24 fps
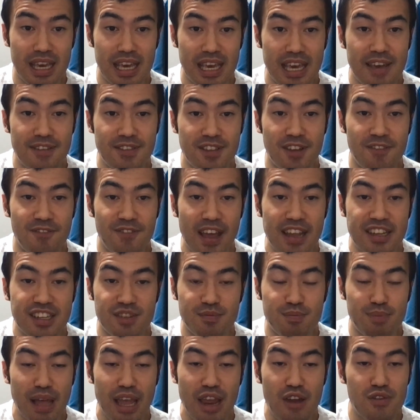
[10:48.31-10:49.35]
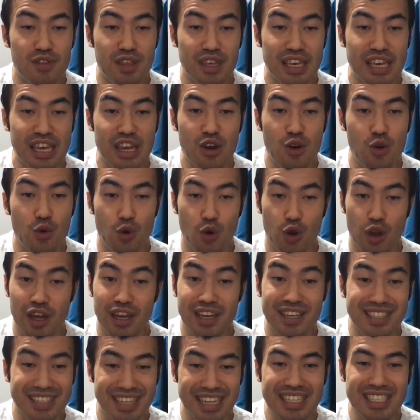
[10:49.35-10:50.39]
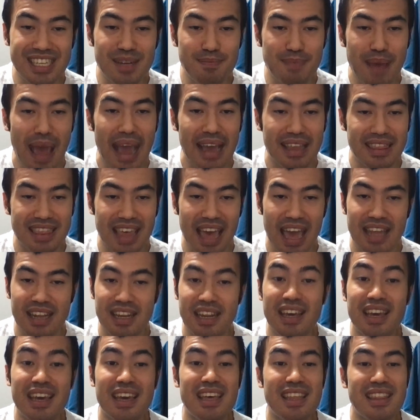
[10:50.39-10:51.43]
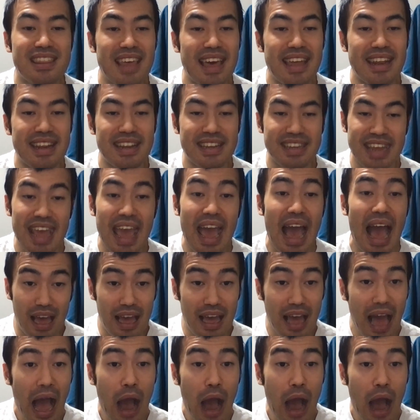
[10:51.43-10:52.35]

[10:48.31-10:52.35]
If Defensive Player of the Year existed back then yeah,